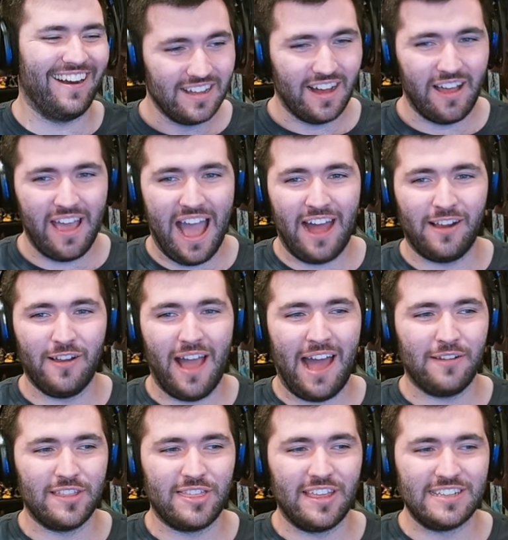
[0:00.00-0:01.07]
out
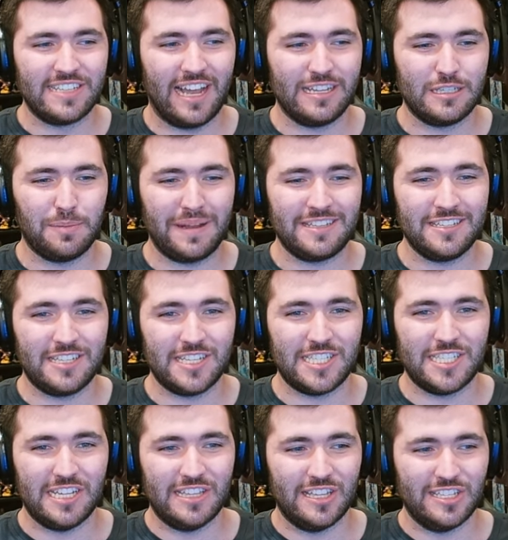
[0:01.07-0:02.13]
of things I expected to
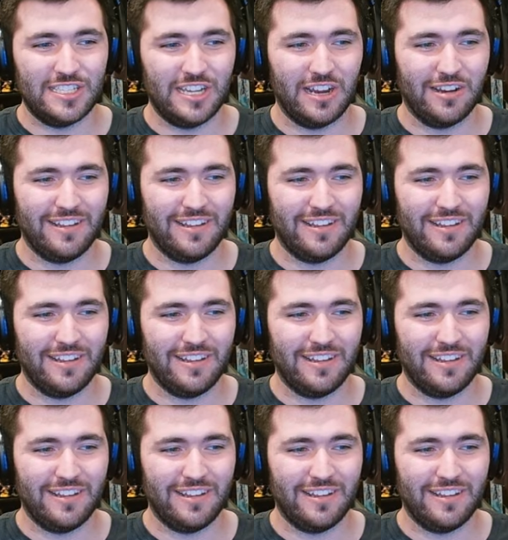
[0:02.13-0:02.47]
see this year,